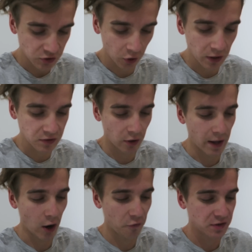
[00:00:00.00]
The sockets are
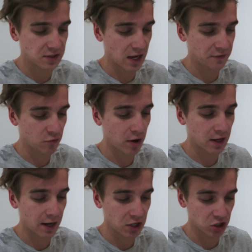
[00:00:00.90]
at health and safety
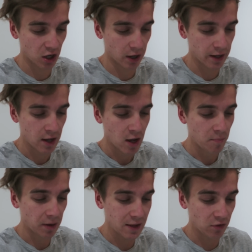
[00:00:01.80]
regulation height,
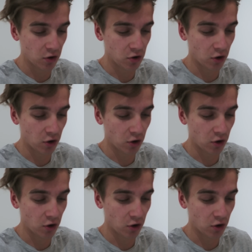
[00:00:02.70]
believe it or